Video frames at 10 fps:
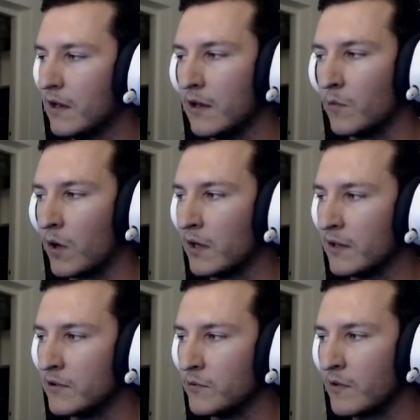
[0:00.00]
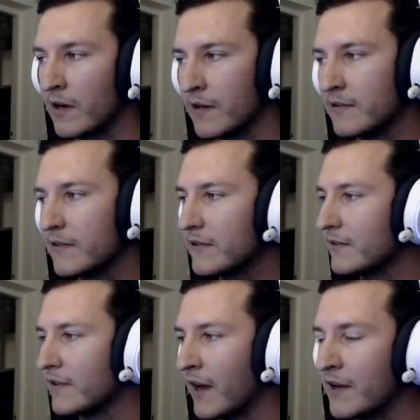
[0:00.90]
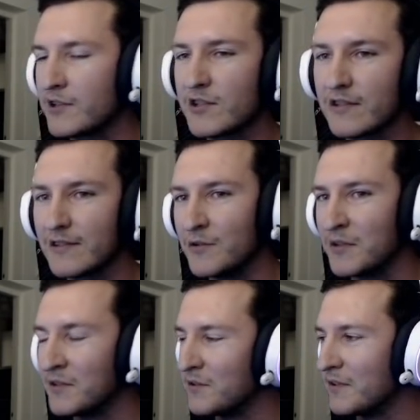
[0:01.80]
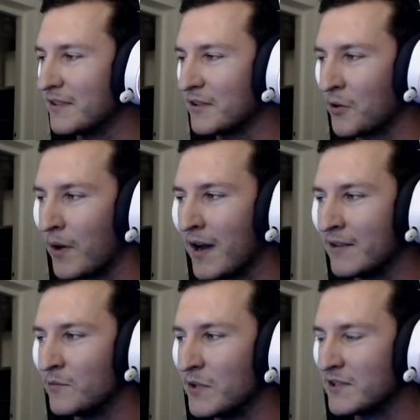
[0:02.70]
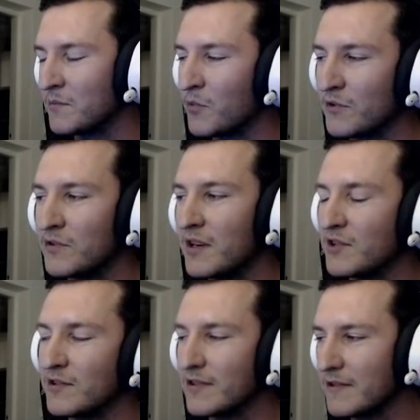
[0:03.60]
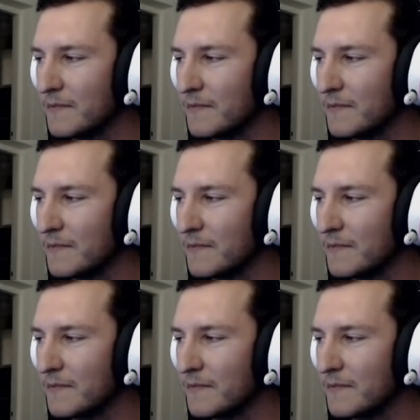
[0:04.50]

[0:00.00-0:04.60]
And while I do that, Ash, you can go ahead and read some more donations.